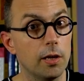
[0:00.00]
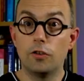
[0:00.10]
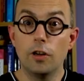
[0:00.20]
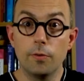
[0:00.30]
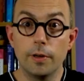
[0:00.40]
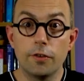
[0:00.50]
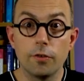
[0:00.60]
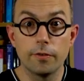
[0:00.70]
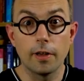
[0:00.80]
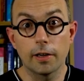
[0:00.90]

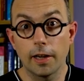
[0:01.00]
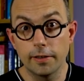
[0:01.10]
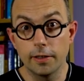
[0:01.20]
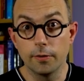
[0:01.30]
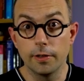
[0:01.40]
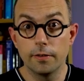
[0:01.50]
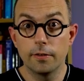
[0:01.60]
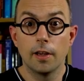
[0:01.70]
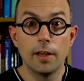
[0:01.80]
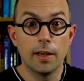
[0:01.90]
Generations are categories,
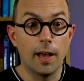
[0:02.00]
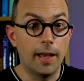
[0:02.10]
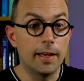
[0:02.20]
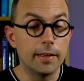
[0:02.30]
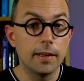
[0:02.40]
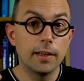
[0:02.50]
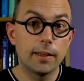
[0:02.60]
and